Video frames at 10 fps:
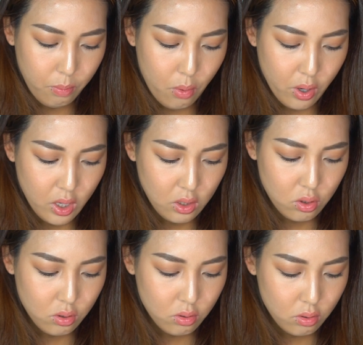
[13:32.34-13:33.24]

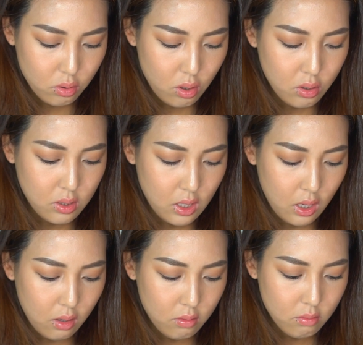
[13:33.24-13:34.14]
No, just
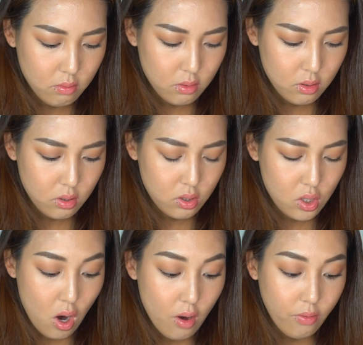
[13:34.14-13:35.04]
kidding.
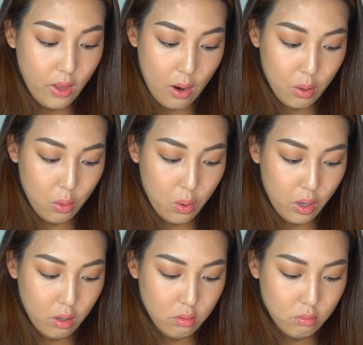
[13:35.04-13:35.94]
Starflower
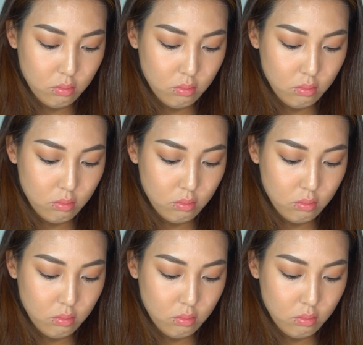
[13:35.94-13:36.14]
oil.